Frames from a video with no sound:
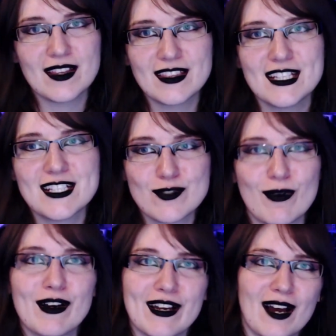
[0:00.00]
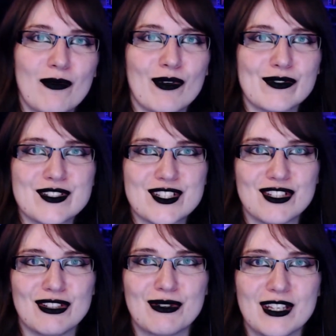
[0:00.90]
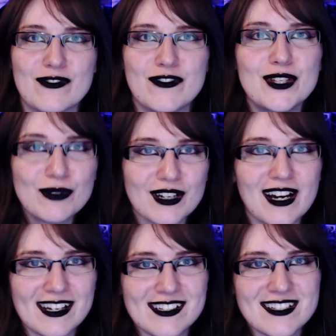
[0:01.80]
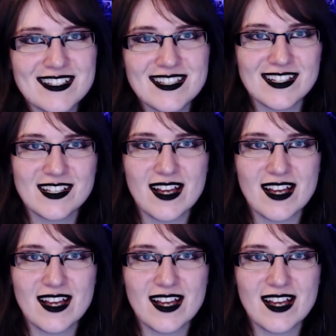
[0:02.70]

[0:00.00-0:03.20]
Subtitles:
This is why I want to give you guys